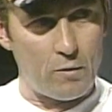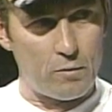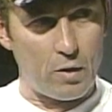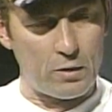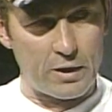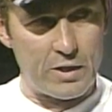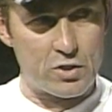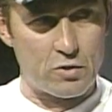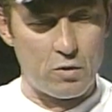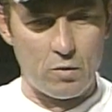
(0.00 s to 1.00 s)
lease
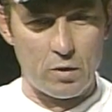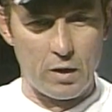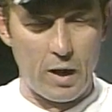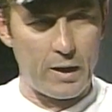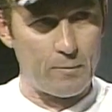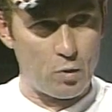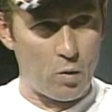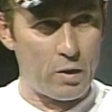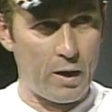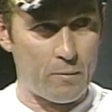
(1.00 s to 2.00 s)
to a guy named
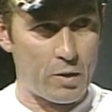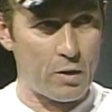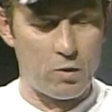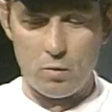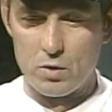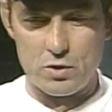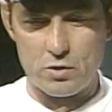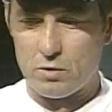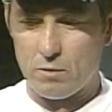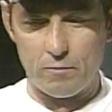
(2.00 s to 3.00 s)
Gord Hemrick, who
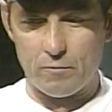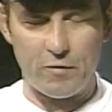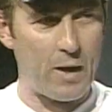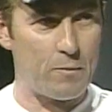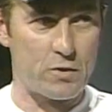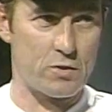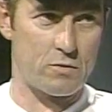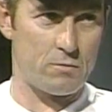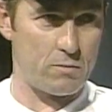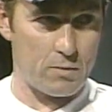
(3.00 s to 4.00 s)
was famous
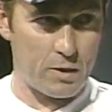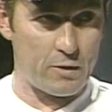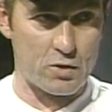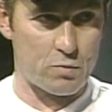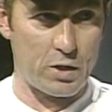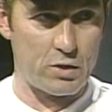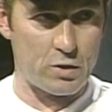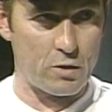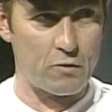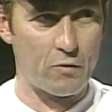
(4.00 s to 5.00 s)
in this
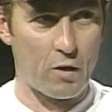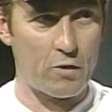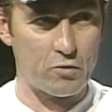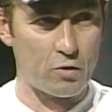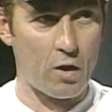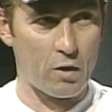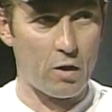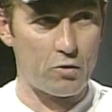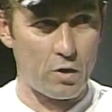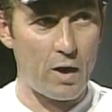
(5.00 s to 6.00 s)
region as far as stock
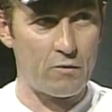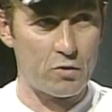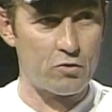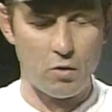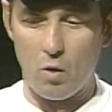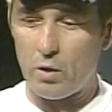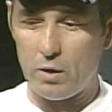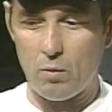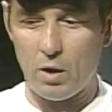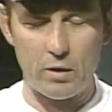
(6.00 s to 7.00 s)
car drivers go. He
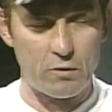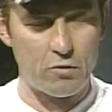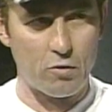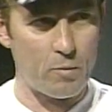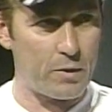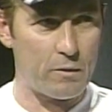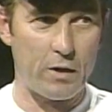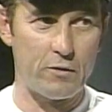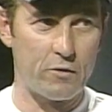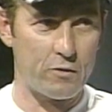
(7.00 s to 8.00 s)
won so many
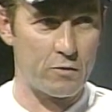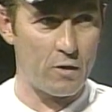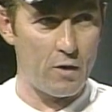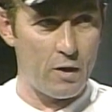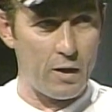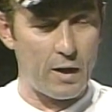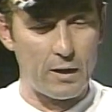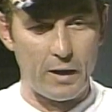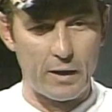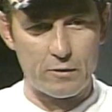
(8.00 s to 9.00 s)
races at Langley